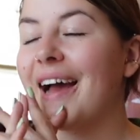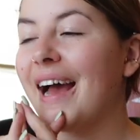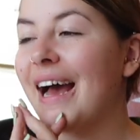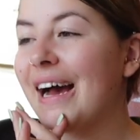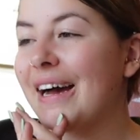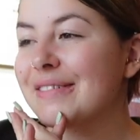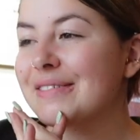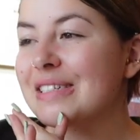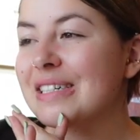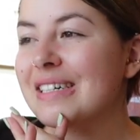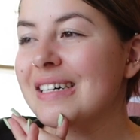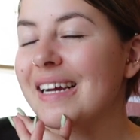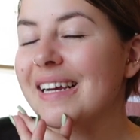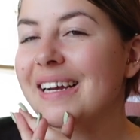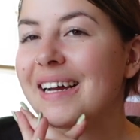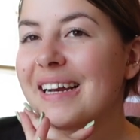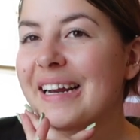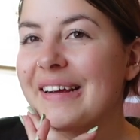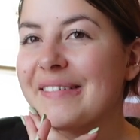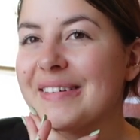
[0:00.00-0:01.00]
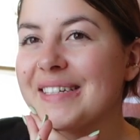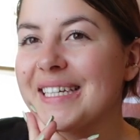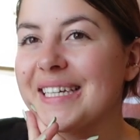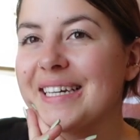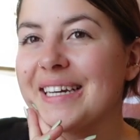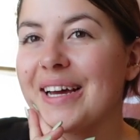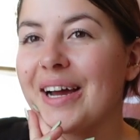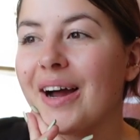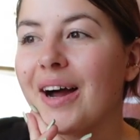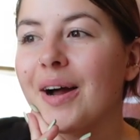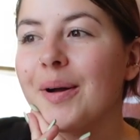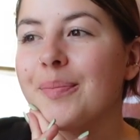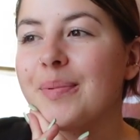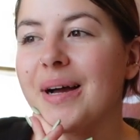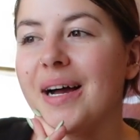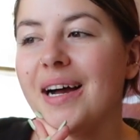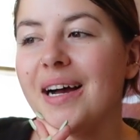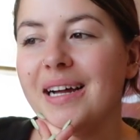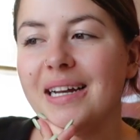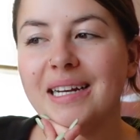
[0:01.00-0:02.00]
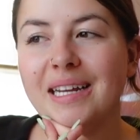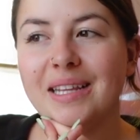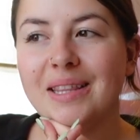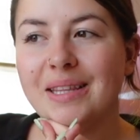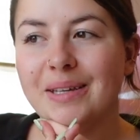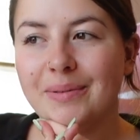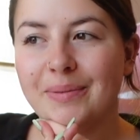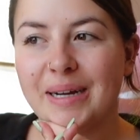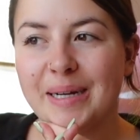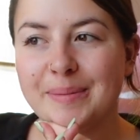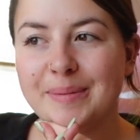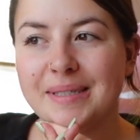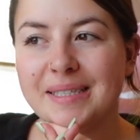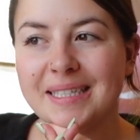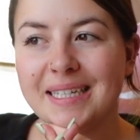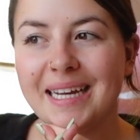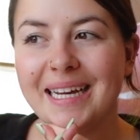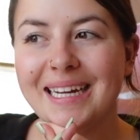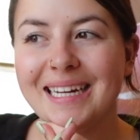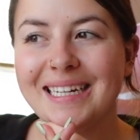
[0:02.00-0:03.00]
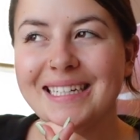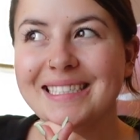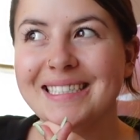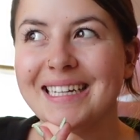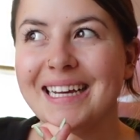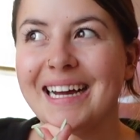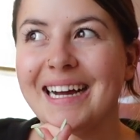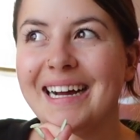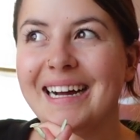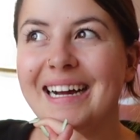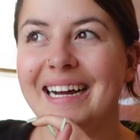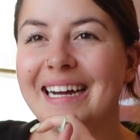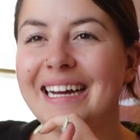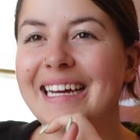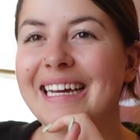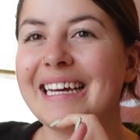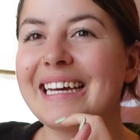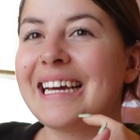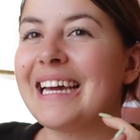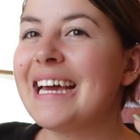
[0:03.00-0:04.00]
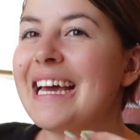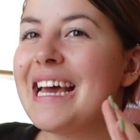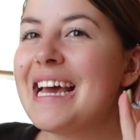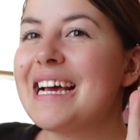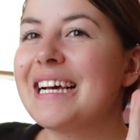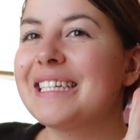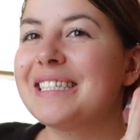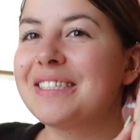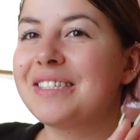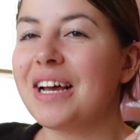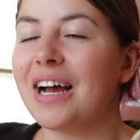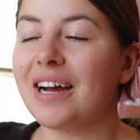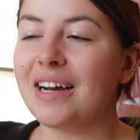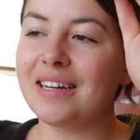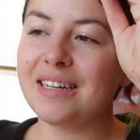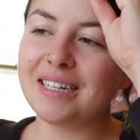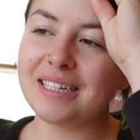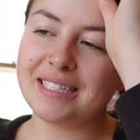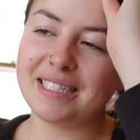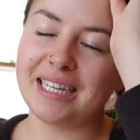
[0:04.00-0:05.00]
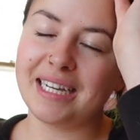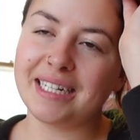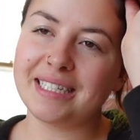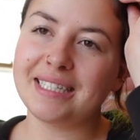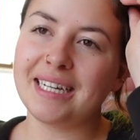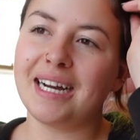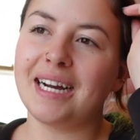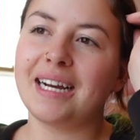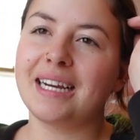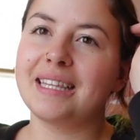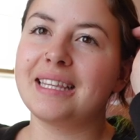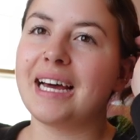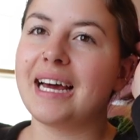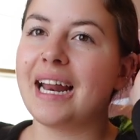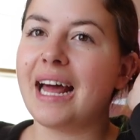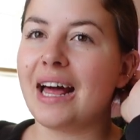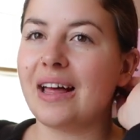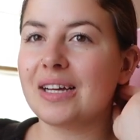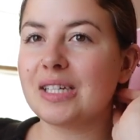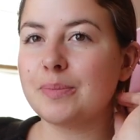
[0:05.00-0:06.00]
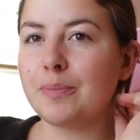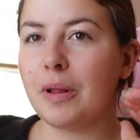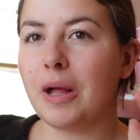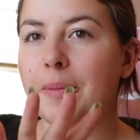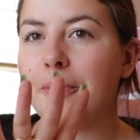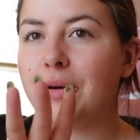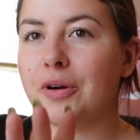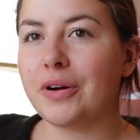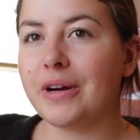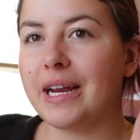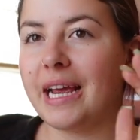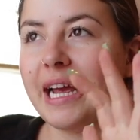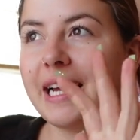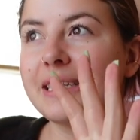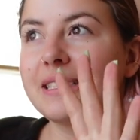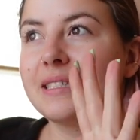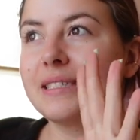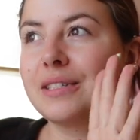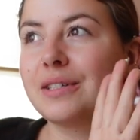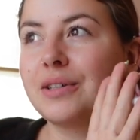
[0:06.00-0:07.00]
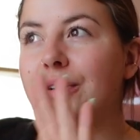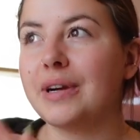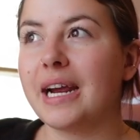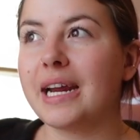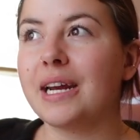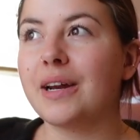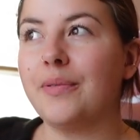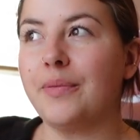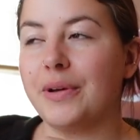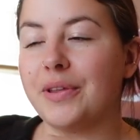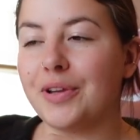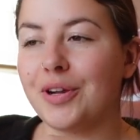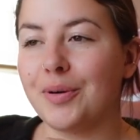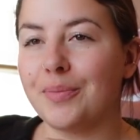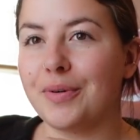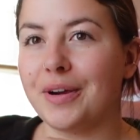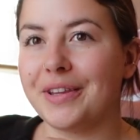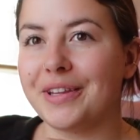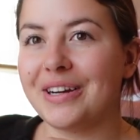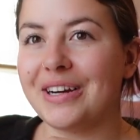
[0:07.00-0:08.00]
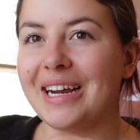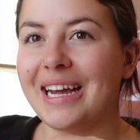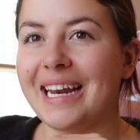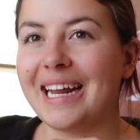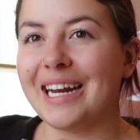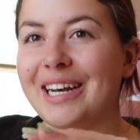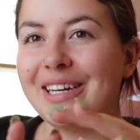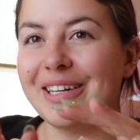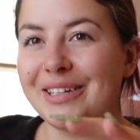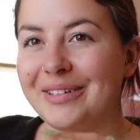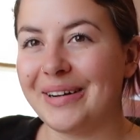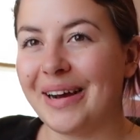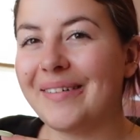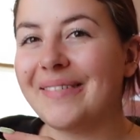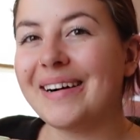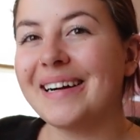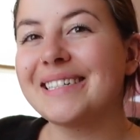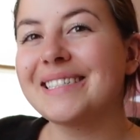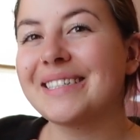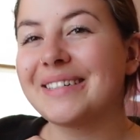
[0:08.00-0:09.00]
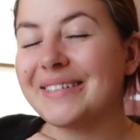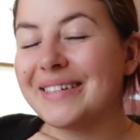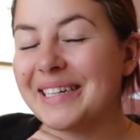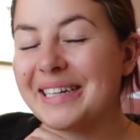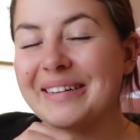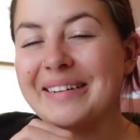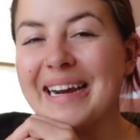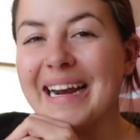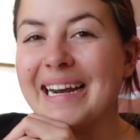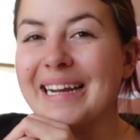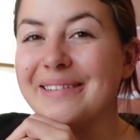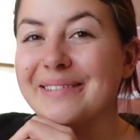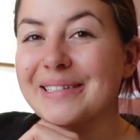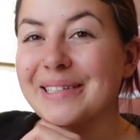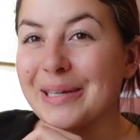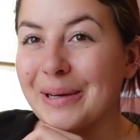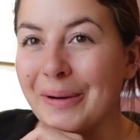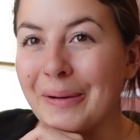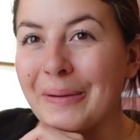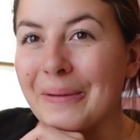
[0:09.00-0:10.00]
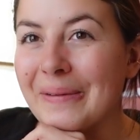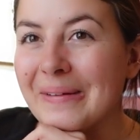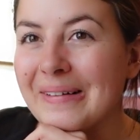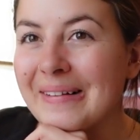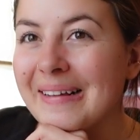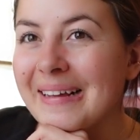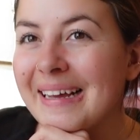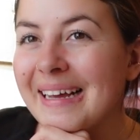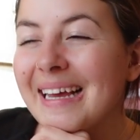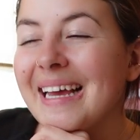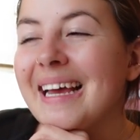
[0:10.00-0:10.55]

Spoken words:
after I got everything up on the website, I saw a TikTok that Alex Blum created with her brother, and I knew I wanted to recreate it with Cole.